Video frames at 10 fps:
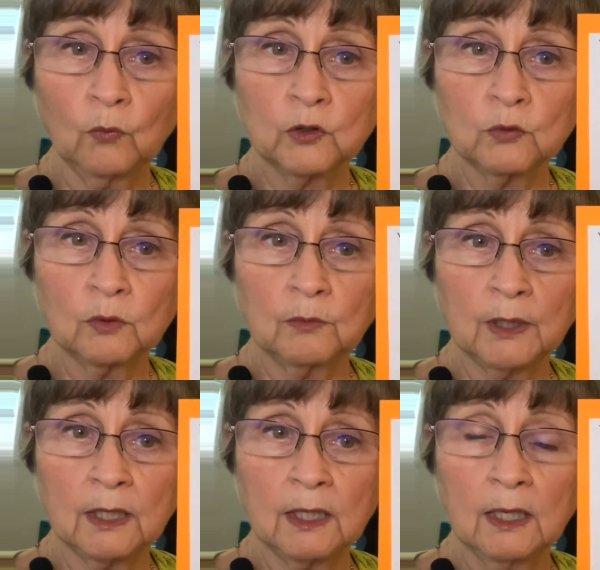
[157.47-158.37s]
which would
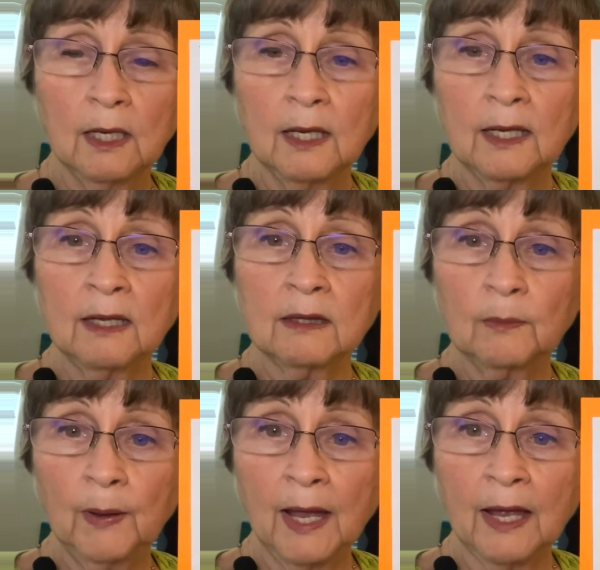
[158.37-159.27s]
be in the
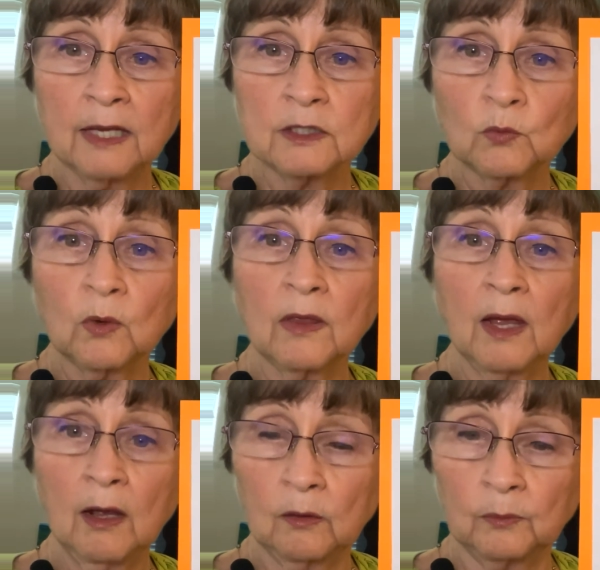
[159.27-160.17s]
past with a
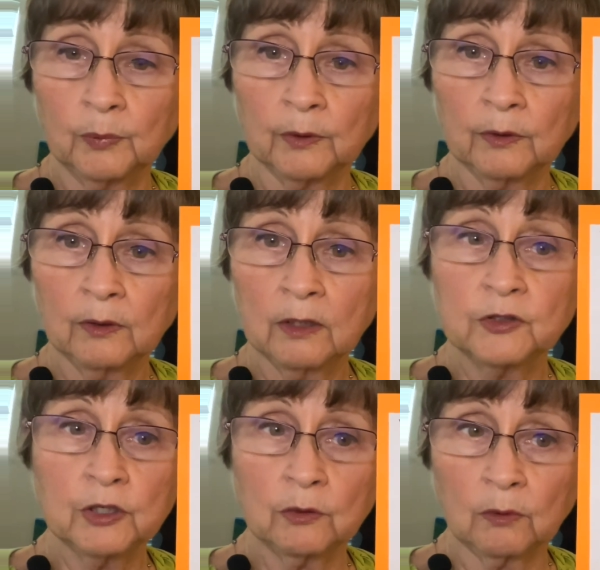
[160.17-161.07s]
helper, a
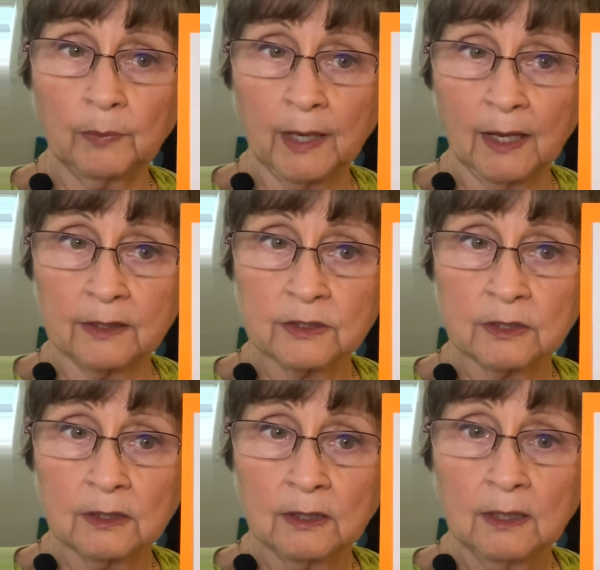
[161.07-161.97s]
general past.